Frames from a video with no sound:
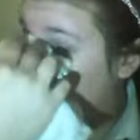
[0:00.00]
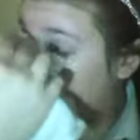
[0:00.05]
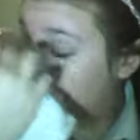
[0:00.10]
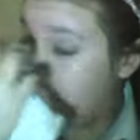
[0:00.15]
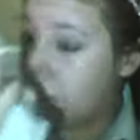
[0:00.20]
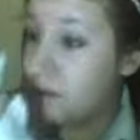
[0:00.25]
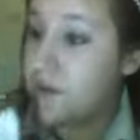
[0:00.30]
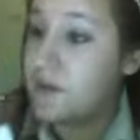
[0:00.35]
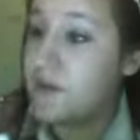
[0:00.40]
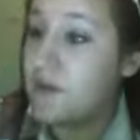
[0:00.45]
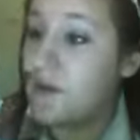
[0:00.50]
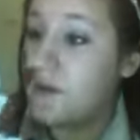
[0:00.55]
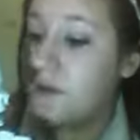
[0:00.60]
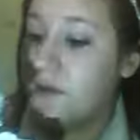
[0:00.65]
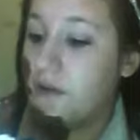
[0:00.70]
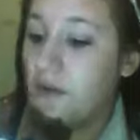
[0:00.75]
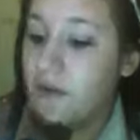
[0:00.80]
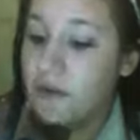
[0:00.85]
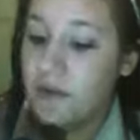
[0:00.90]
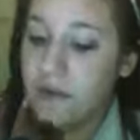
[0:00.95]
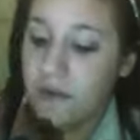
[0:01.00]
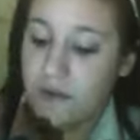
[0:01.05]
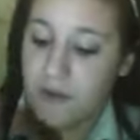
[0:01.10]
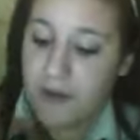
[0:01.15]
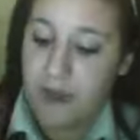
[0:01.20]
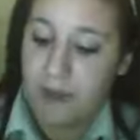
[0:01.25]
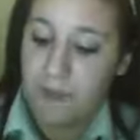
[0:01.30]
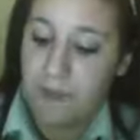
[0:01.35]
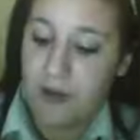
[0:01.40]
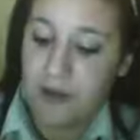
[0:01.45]
I'm just gonna
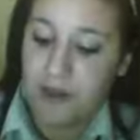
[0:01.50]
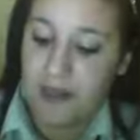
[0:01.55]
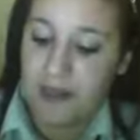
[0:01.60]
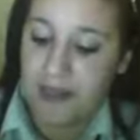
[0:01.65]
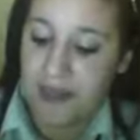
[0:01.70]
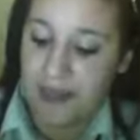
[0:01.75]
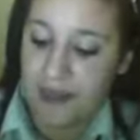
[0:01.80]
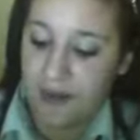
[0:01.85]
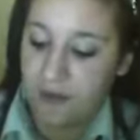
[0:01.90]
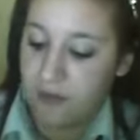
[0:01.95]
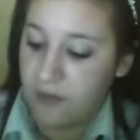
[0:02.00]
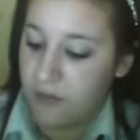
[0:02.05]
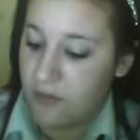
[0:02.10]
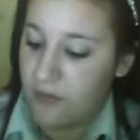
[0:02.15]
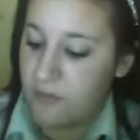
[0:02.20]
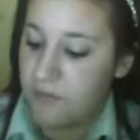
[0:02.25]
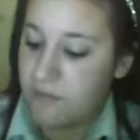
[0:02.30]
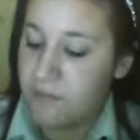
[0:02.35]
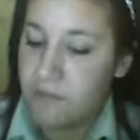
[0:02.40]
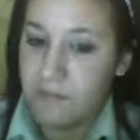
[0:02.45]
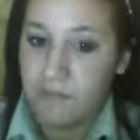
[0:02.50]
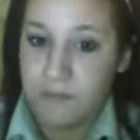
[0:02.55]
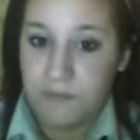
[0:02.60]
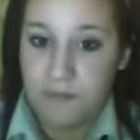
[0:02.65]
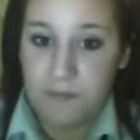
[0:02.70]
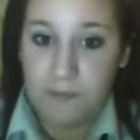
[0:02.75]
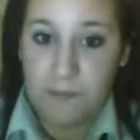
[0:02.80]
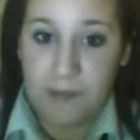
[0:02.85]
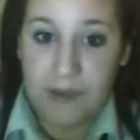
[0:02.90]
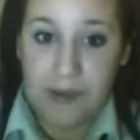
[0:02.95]
get my clean
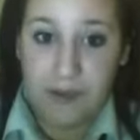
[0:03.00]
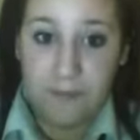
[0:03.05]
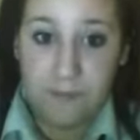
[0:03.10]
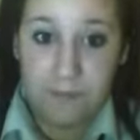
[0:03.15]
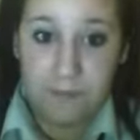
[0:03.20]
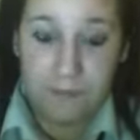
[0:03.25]
bit,